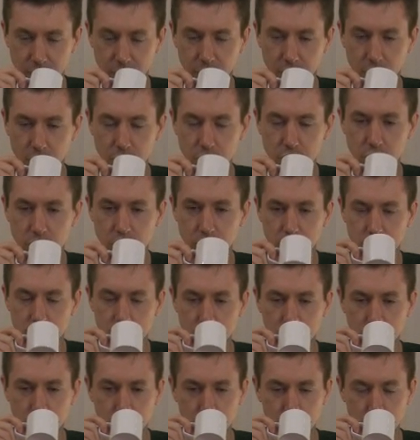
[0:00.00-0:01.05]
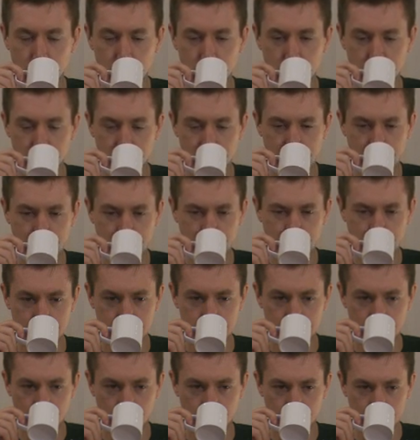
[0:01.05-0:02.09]
Those are the two main
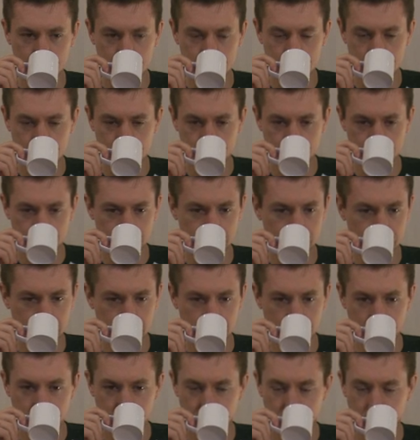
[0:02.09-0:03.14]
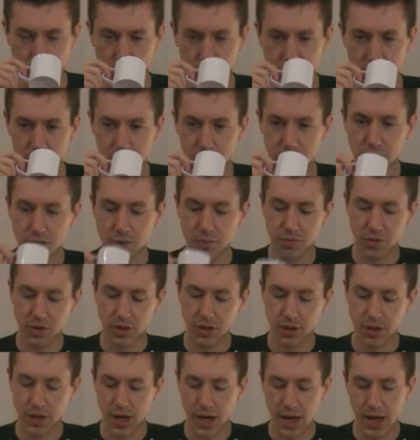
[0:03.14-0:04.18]
components. There is
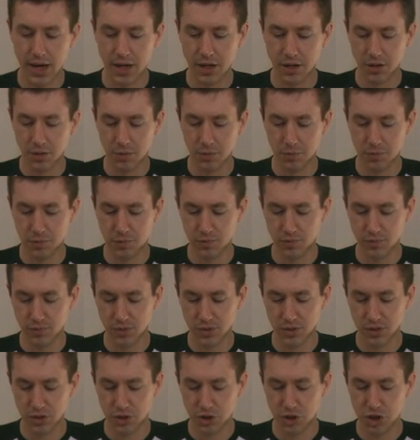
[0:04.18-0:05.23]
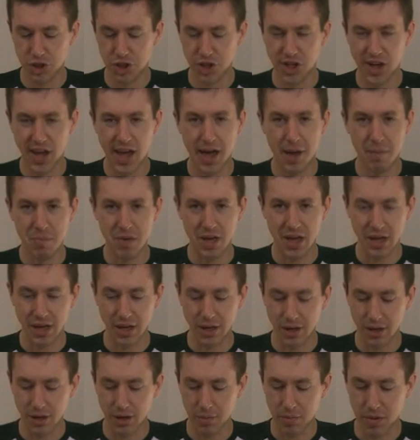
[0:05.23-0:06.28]
something kind of
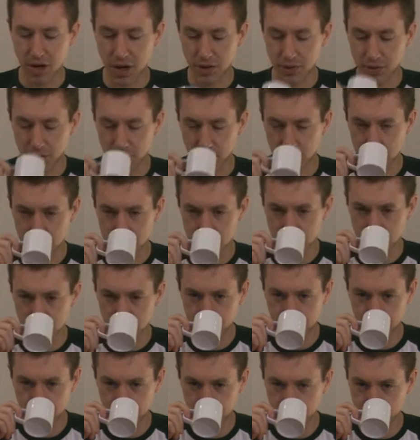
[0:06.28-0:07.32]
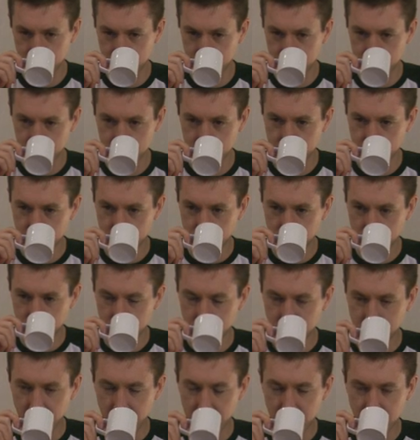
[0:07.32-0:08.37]
jammy about this,
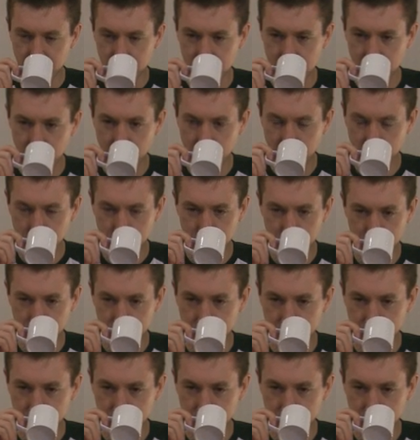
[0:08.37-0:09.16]
like a light,